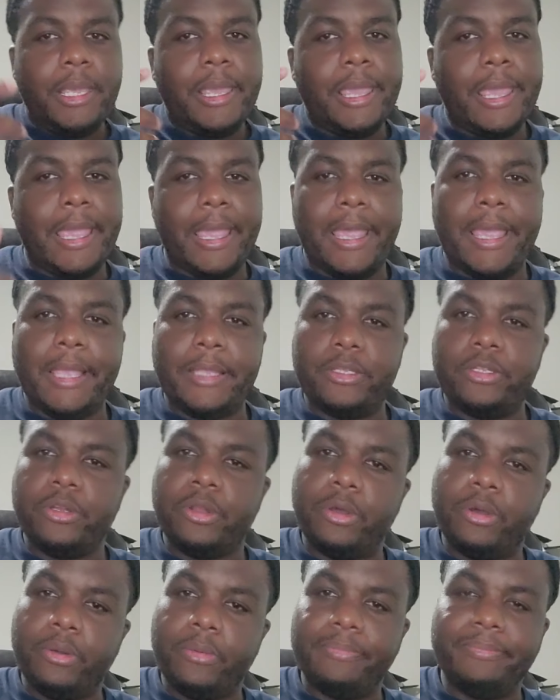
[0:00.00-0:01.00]
And
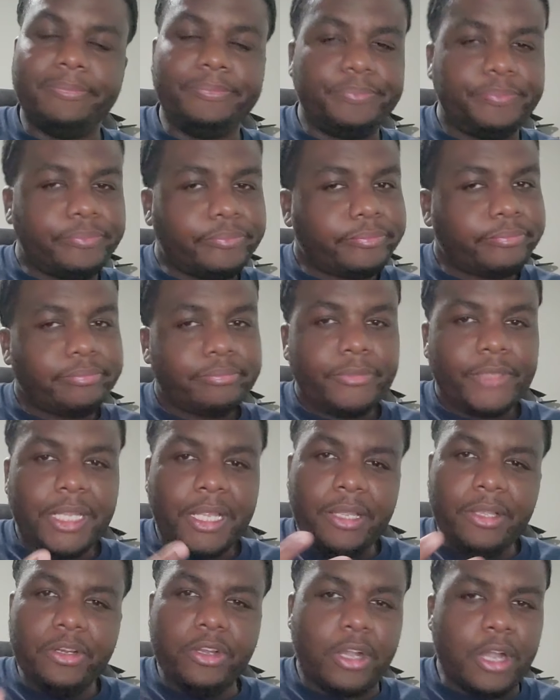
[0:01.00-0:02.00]

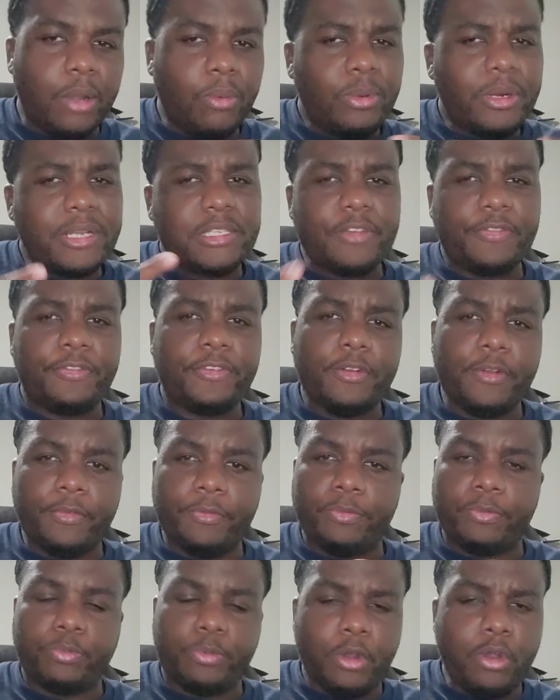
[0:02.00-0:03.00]
come with a different
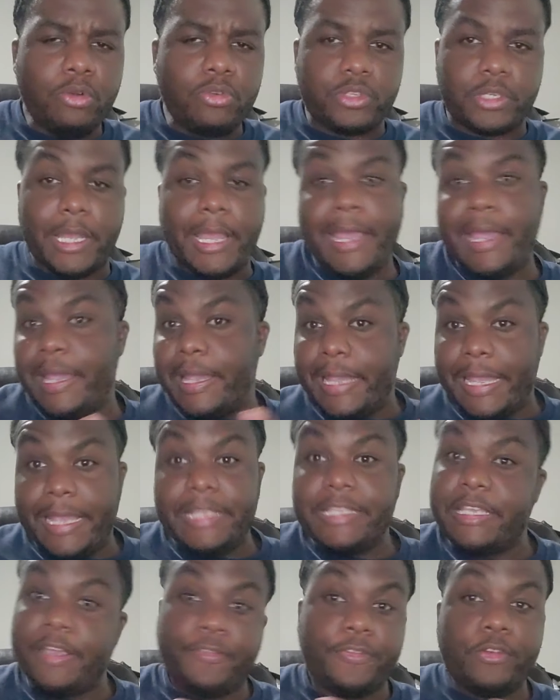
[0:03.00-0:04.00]
approach. And it
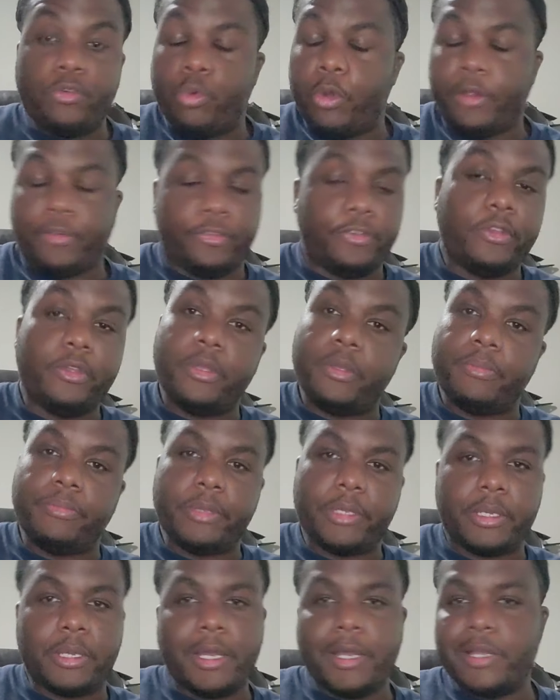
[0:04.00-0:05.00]
definitely worked for him
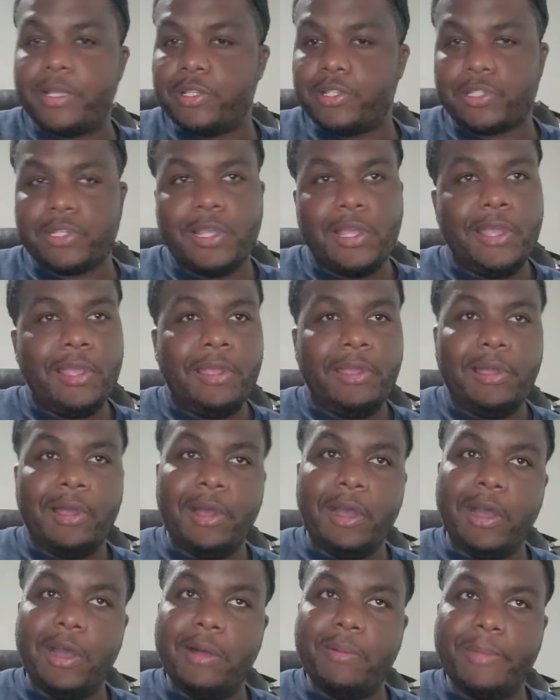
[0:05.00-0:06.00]
because
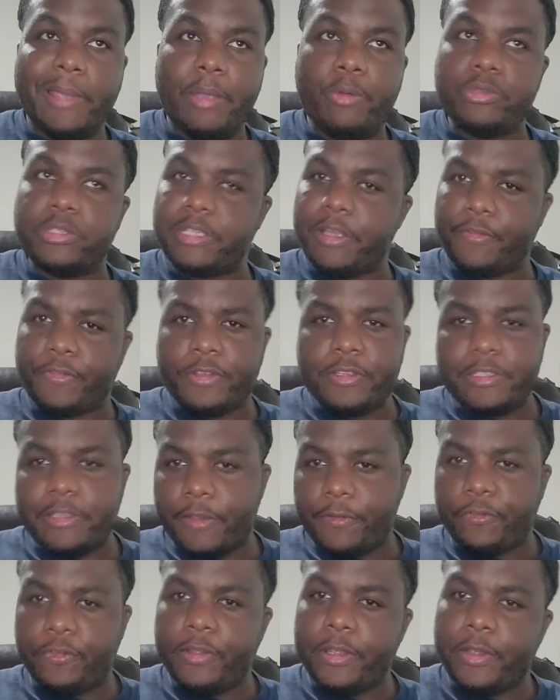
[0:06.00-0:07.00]
it was definitely
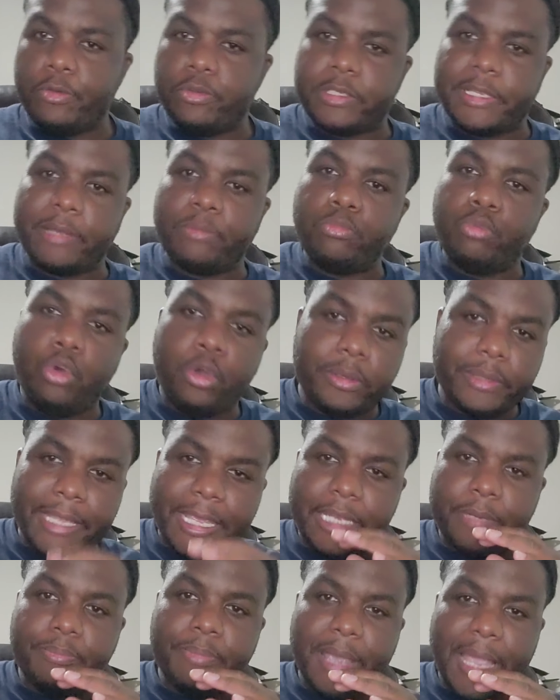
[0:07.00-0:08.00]
different. He was like more
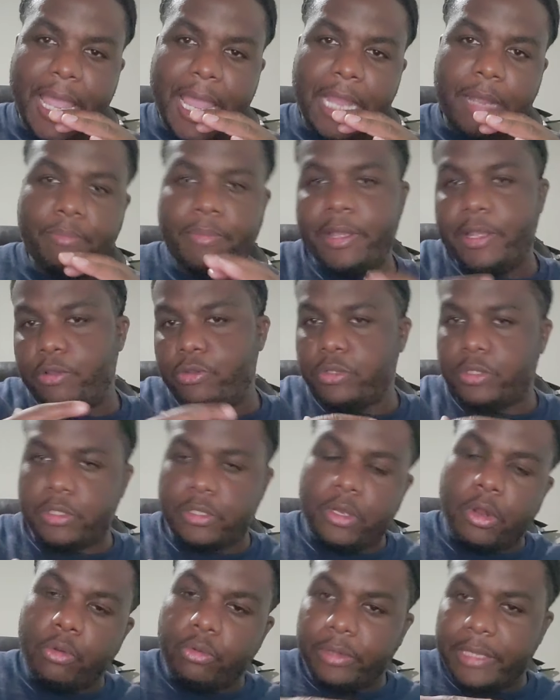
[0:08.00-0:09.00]
laid back, but he was,
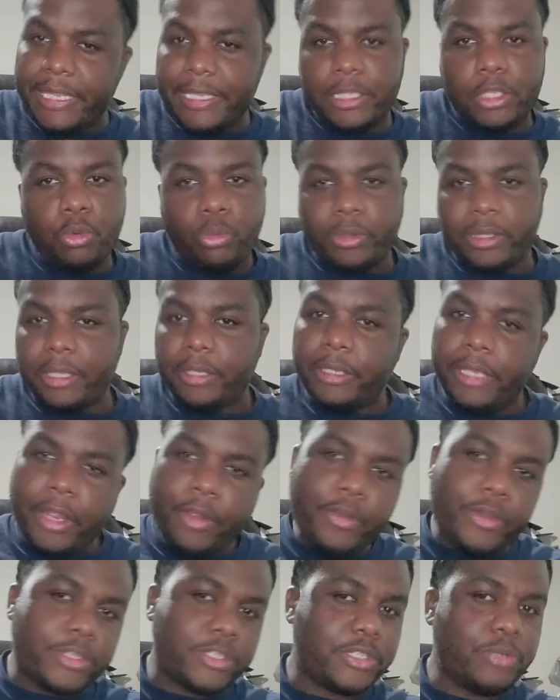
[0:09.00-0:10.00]
lethal with the
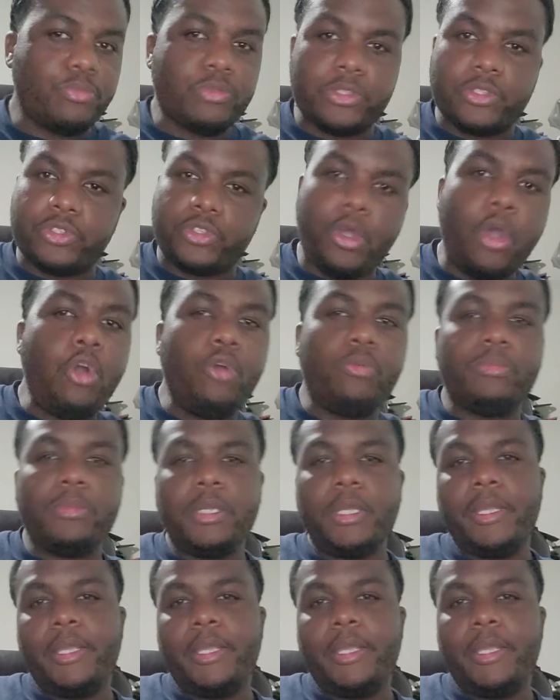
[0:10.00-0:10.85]
lyrics. He was dope.